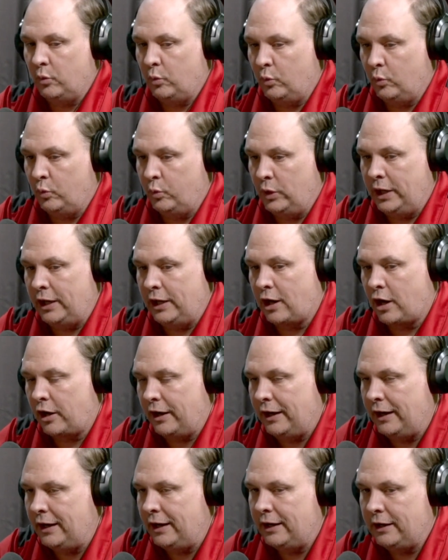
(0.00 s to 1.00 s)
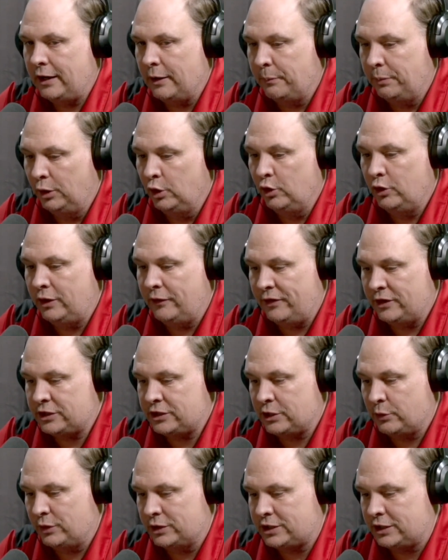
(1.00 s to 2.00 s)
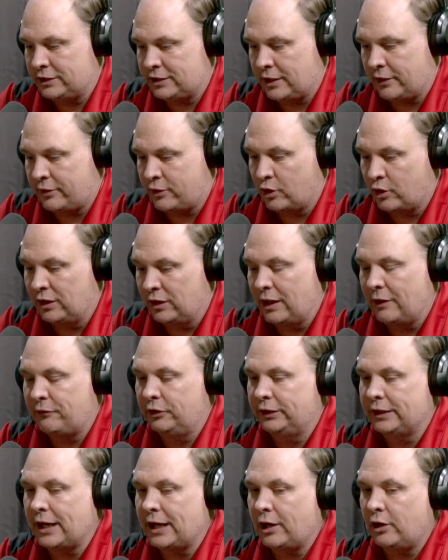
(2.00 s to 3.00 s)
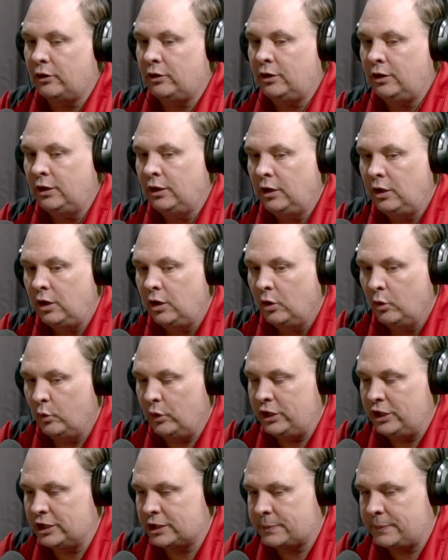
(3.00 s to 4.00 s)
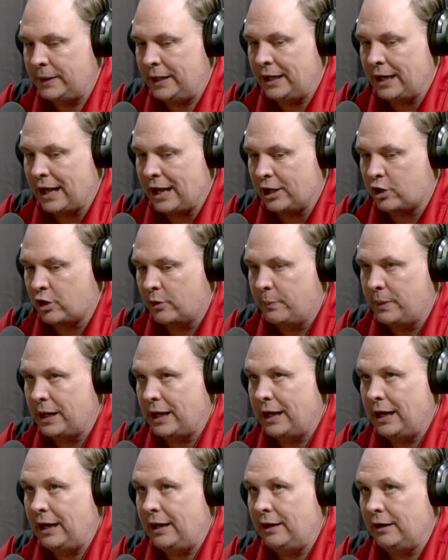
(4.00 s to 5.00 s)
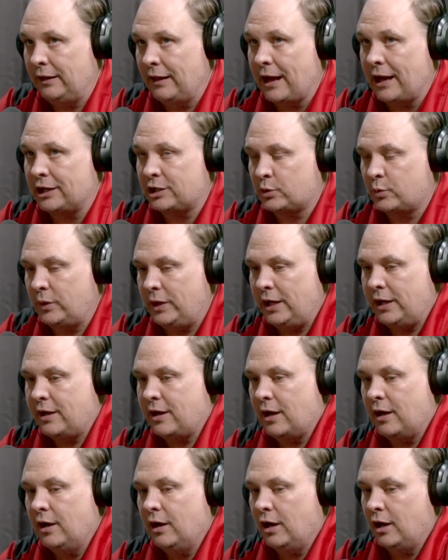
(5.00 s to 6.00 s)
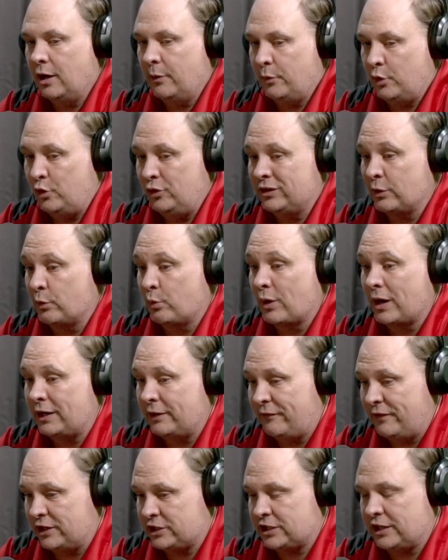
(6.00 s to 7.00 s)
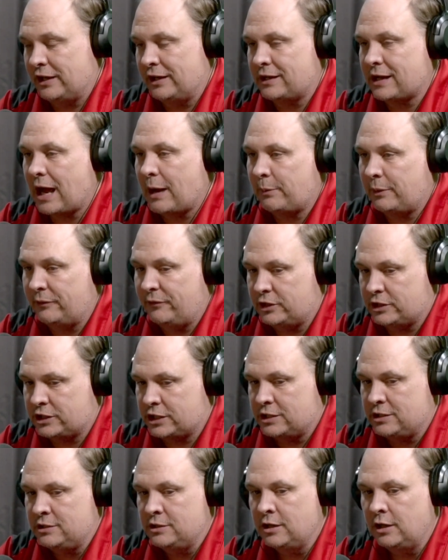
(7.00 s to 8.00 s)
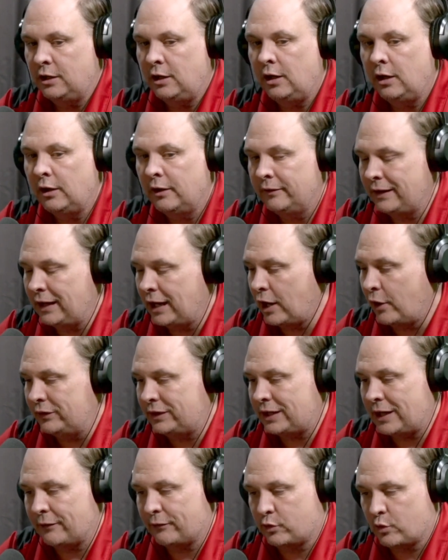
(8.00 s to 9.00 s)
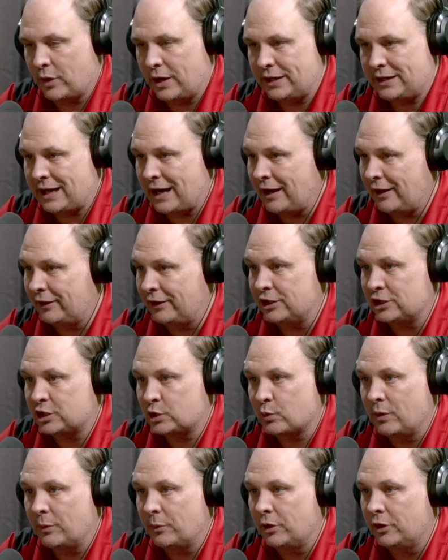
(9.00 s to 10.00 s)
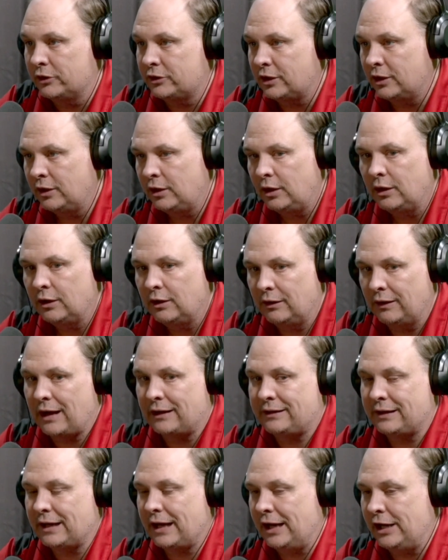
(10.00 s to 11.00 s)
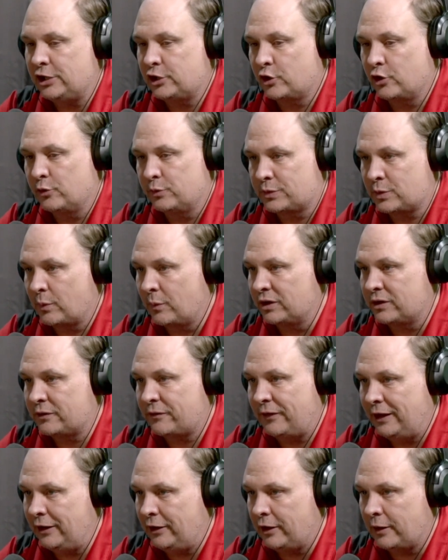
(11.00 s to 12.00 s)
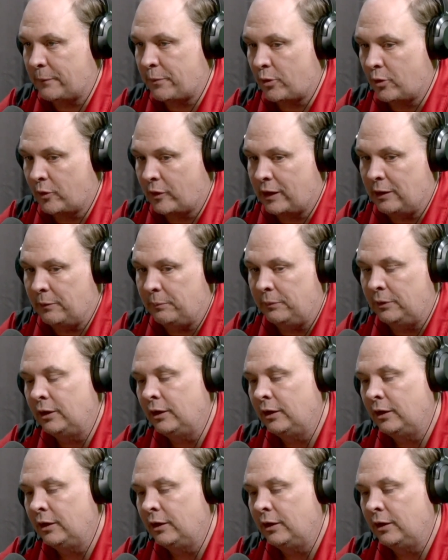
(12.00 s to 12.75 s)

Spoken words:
We are in the blue division, which is the 3rd level down. We just beat Anchor Bay last week, who's a red division, the top division. They always have great talented swimmers, lots of age group swimmers feeding their program,